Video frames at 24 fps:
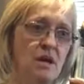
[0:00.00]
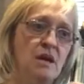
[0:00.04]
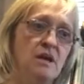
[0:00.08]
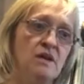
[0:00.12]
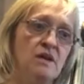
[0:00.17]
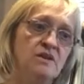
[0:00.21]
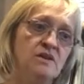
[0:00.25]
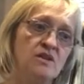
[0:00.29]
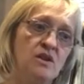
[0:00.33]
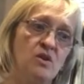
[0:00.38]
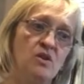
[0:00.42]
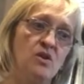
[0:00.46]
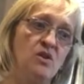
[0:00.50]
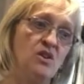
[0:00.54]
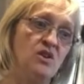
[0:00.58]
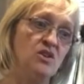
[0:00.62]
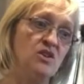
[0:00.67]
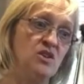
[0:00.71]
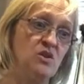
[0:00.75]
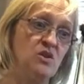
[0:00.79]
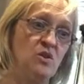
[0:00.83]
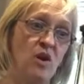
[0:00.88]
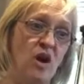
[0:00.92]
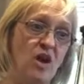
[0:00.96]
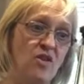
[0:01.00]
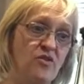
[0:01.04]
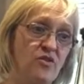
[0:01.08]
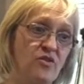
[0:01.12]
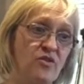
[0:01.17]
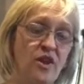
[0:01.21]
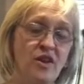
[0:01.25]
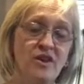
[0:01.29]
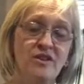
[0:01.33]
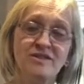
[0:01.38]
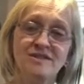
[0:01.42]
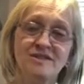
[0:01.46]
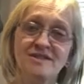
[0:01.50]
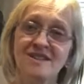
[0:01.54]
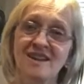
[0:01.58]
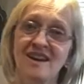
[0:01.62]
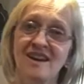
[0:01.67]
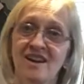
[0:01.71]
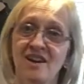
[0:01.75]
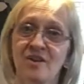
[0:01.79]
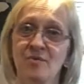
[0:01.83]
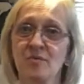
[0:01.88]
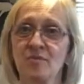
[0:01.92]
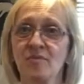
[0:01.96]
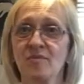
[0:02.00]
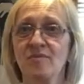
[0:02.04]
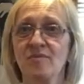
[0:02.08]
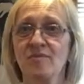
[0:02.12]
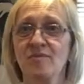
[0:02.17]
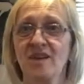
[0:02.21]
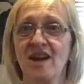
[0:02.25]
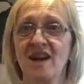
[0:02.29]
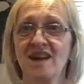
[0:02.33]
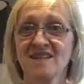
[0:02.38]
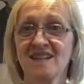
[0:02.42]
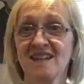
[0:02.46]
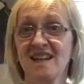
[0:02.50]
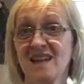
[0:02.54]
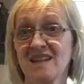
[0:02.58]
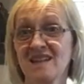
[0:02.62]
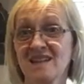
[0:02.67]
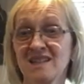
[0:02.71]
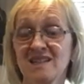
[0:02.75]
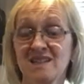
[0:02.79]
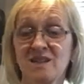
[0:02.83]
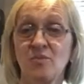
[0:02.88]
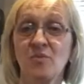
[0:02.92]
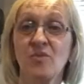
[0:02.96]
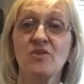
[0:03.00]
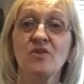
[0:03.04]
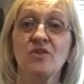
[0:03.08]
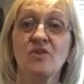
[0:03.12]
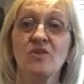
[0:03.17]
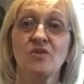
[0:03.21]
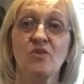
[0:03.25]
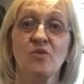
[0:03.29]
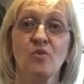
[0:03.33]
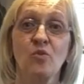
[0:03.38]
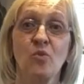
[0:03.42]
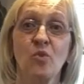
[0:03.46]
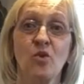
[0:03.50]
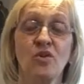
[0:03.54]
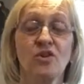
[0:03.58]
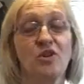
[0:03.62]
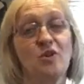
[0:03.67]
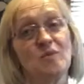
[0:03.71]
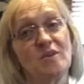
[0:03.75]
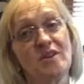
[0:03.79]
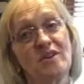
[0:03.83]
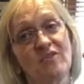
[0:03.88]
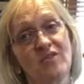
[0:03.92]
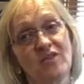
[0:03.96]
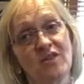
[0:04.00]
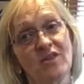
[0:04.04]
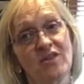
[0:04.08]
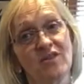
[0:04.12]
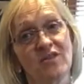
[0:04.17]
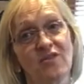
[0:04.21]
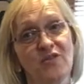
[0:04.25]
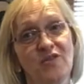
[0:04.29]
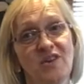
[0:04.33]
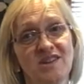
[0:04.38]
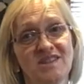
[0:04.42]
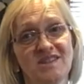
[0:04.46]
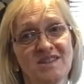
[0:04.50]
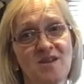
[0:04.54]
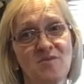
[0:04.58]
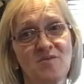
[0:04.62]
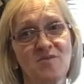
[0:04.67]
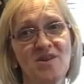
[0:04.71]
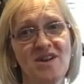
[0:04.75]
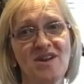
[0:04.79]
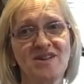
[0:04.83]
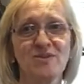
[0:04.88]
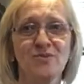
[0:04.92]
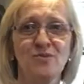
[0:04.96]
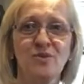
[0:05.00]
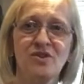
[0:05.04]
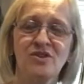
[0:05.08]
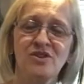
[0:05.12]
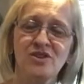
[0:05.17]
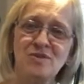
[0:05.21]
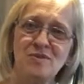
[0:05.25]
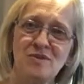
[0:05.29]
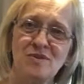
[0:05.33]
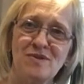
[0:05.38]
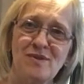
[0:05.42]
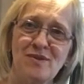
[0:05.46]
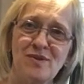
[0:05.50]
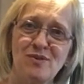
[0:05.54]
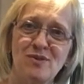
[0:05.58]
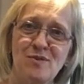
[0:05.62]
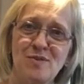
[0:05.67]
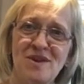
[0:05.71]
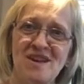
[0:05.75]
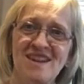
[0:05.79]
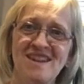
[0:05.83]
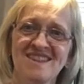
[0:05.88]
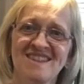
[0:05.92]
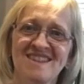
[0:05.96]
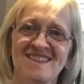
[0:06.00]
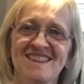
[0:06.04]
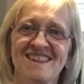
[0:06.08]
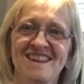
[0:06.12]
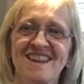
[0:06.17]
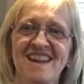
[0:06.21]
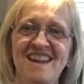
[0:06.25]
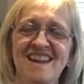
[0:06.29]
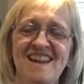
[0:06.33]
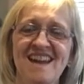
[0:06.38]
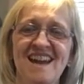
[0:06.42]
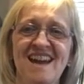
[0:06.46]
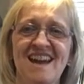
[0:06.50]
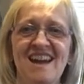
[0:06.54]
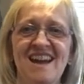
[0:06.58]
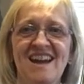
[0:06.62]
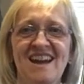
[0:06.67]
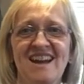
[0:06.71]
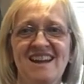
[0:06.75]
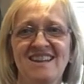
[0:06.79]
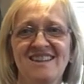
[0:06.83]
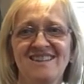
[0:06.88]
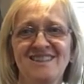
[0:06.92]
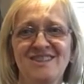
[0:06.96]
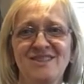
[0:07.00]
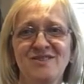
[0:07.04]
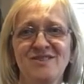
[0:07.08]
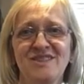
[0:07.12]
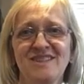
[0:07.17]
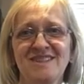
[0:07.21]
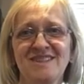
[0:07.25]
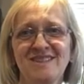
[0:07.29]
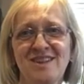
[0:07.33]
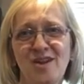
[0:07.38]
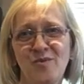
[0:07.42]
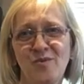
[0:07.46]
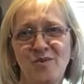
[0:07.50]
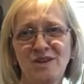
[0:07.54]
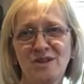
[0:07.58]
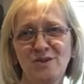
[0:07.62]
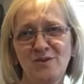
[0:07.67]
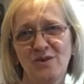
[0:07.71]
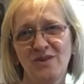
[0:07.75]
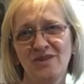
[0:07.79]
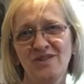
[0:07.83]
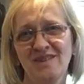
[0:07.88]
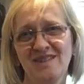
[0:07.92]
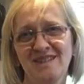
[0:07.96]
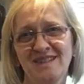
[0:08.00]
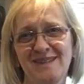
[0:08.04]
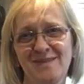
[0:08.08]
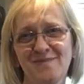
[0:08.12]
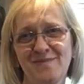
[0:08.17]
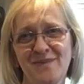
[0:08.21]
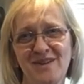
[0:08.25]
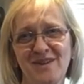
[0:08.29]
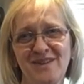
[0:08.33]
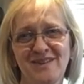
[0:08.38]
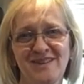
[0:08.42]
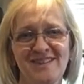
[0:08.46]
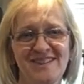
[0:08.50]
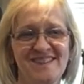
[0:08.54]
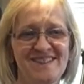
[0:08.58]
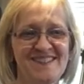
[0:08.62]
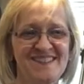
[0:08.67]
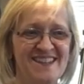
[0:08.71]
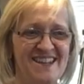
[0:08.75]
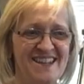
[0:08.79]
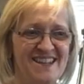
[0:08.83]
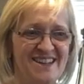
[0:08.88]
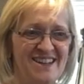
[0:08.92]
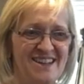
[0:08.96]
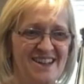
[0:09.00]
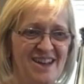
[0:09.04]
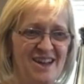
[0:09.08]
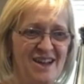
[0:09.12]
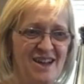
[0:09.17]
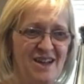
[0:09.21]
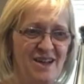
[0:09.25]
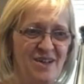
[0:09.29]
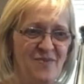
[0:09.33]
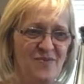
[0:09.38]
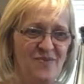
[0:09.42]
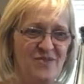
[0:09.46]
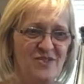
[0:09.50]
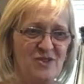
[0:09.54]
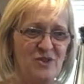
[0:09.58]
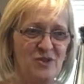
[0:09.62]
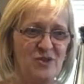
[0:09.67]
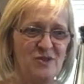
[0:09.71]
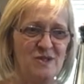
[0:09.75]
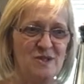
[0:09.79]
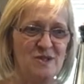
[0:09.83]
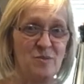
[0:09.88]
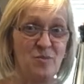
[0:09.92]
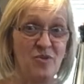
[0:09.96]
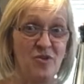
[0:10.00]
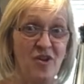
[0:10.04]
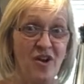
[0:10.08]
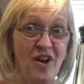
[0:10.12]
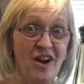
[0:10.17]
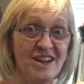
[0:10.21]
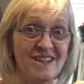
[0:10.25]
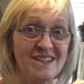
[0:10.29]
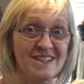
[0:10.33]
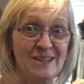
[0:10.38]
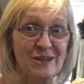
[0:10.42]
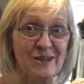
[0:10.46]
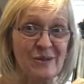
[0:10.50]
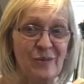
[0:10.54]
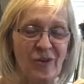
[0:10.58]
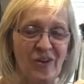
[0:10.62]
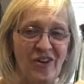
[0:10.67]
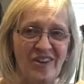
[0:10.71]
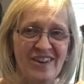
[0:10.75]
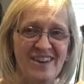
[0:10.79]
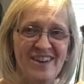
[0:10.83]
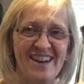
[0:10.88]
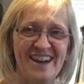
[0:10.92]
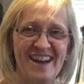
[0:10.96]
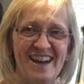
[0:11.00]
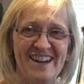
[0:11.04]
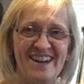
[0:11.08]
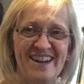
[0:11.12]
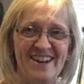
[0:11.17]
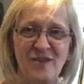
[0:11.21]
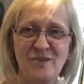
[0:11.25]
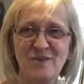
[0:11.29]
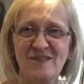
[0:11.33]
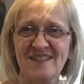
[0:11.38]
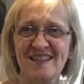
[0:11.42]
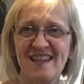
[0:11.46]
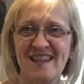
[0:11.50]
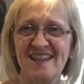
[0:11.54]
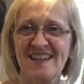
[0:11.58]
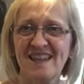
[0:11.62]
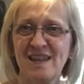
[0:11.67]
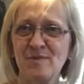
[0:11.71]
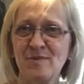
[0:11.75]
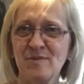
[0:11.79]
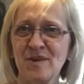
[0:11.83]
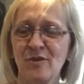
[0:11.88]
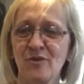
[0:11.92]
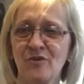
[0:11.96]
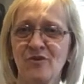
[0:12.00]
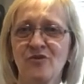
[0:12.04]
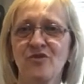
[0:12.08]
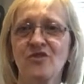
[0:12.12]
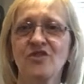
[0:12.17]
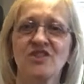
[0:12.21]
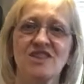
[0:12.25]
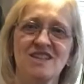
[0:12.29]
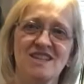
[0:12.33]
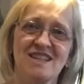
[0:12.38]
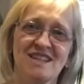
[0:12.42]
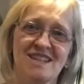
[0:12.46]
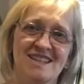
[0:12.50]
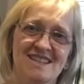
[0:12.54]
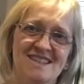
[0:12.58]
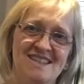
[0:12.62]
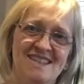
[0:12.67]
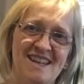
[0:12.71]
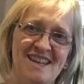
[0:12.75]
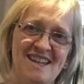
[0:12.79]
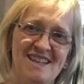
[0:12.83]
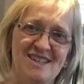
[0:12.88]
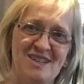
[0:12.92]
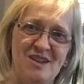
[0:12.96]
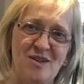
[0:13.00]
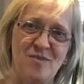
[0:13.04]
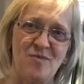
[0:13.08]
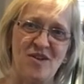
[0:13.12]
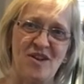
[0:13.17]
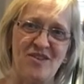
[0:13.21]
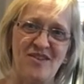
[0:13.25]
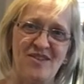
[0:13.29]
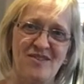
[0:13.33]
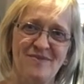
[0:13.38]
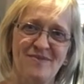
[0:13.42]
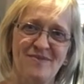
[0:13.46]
So you could do either of those, and again it's something that one could be for the first time round and one could be for the repeat, and you decide which one is the most sort of surprising one, and I would say keep that one for the second time round.